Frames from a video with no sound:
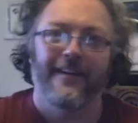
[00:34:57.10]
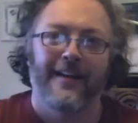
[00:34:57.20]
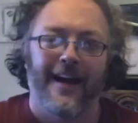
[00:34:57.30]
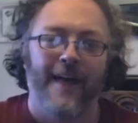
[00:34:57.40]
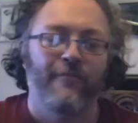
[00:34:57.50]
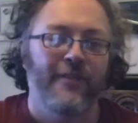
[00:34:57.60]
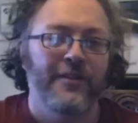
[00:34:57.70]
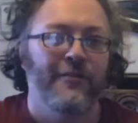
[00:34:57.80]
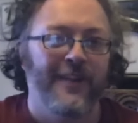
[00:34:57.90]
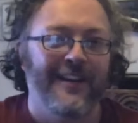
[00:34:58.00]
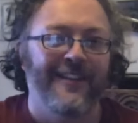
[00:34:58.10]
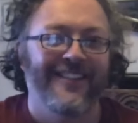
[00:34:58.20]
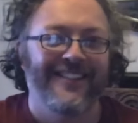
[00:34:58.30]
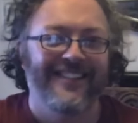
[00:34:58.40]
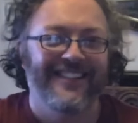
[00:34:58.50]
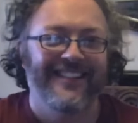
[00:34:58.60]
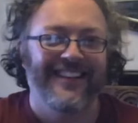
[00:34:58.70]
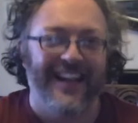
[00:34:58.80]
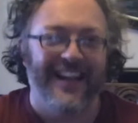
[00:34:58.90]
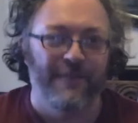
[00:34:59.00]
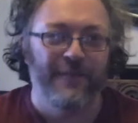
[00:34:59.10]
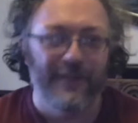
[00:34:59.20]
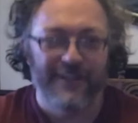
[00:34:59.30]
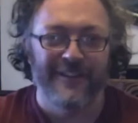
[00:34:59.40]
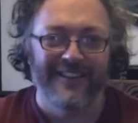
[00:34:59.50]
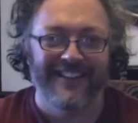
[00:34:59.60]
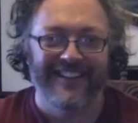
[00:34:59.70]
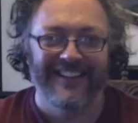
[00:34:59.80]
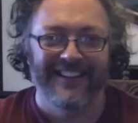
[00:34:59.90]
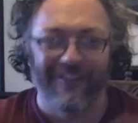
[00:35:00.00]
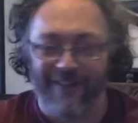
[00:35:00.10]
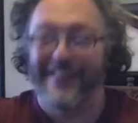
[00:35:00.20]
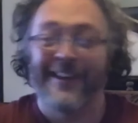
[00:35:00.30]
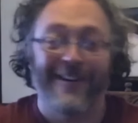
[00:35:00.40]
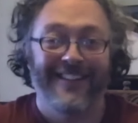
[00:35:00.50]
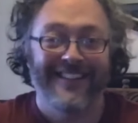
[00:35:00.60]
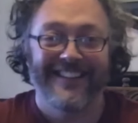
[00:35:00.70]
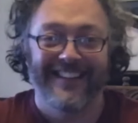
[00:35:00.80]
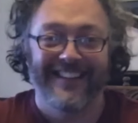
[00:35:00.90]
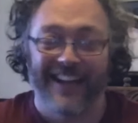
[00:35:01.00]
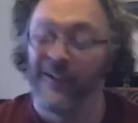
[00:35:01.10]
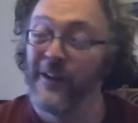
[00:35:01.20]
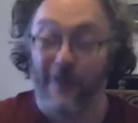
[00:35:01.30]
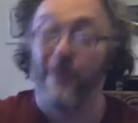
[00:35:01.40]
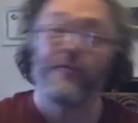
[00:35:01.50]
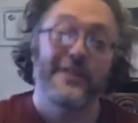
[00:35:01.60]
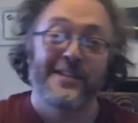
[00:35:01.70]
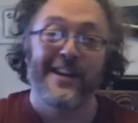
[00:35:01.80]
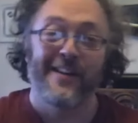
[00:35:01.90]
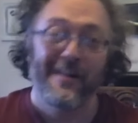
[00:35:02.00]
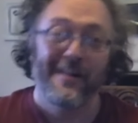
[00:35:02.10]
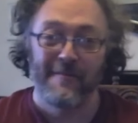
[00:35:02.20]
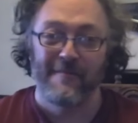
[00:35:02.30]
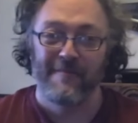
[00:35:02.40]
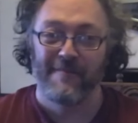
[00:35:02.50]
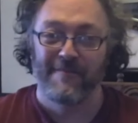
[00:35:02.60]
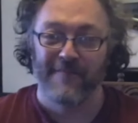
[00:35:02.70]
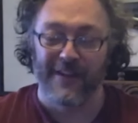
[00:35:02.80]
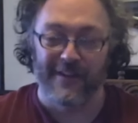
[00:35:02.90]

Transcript: I'm with you right now. I can feel you. You're right there. I know you're always there, but you're,